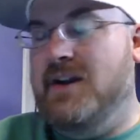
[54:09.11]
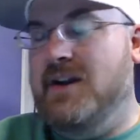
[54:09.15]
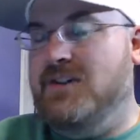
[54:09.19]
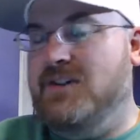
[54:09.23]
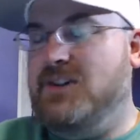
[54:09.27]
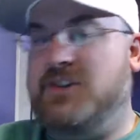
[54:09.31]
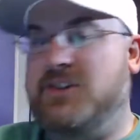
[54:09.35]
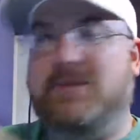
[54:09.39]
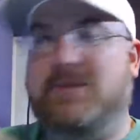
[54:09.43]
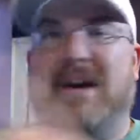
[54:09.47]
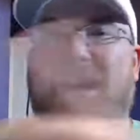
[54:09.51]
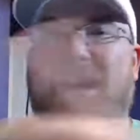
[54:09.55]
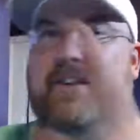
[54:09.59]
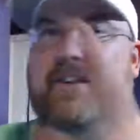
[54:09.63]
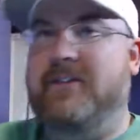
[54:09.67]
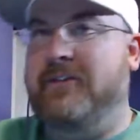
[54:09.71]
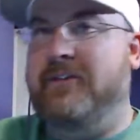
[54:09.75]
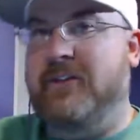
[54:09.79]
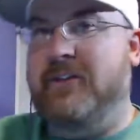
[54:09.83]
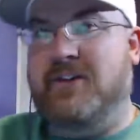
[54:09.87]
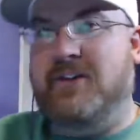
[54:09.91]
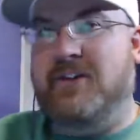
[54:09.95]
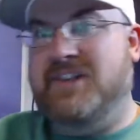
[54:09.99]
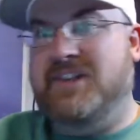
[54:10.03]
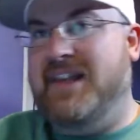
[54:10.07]
just ran the
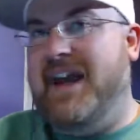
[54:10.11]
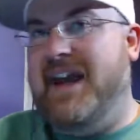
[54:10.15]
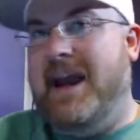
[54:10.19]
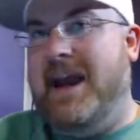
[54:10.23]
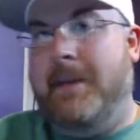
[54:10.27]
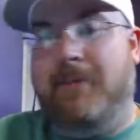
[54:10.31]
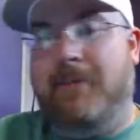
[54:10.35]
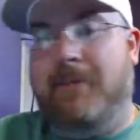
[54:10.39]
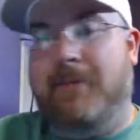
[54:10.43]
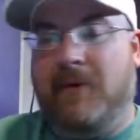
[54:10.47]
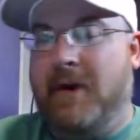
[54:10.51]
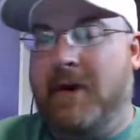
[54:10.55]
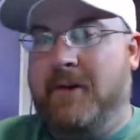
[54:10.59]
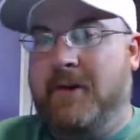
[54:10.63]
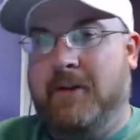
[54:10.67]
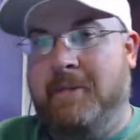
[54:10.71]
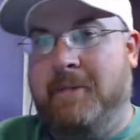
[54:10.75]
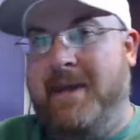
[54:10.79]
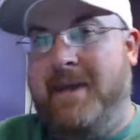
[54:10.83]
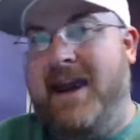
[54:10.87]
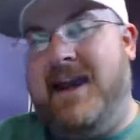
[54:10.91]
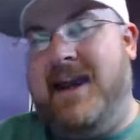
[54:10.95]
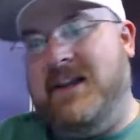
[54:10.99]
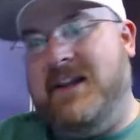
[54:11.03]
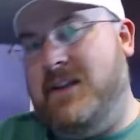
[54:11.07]
first lap, throttled
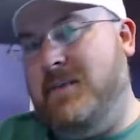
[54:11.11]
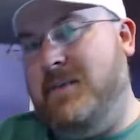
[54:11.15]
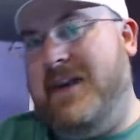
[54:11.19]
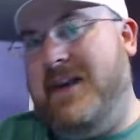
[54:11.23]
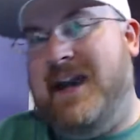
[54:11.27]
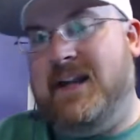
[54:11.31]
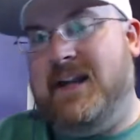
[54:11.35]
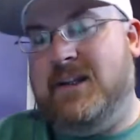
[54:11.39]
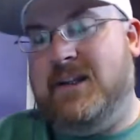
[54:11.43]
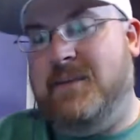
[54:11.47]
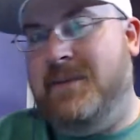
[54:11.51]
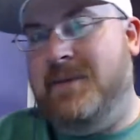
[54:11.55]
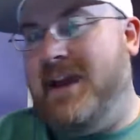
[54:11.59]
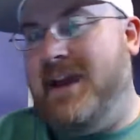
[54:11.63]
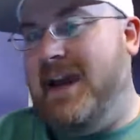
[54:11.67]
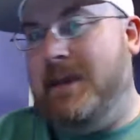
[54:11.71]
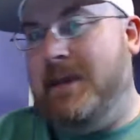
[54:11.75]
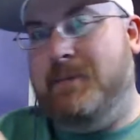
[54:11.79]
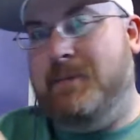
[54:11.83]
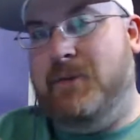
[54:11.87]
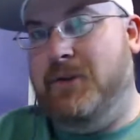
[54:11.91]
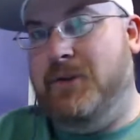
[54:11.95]
back at the back of the pack,